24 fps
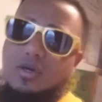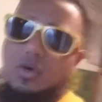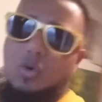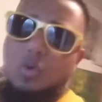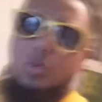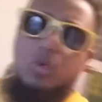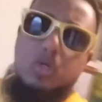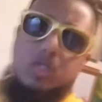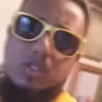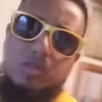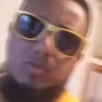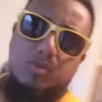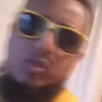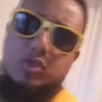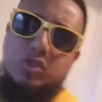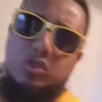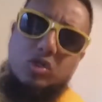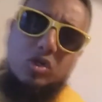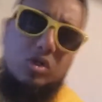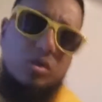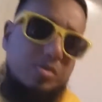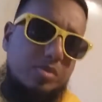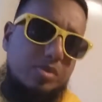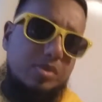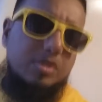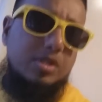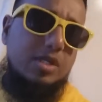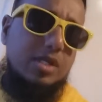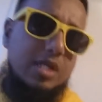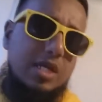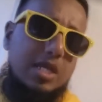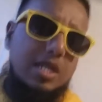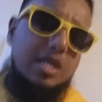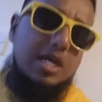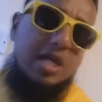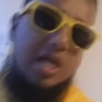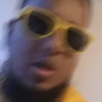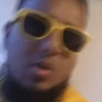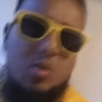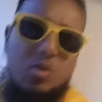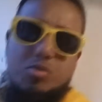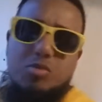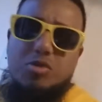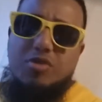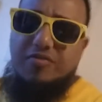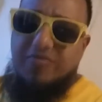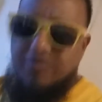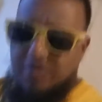an awesome job at
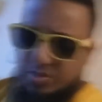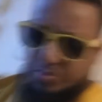removing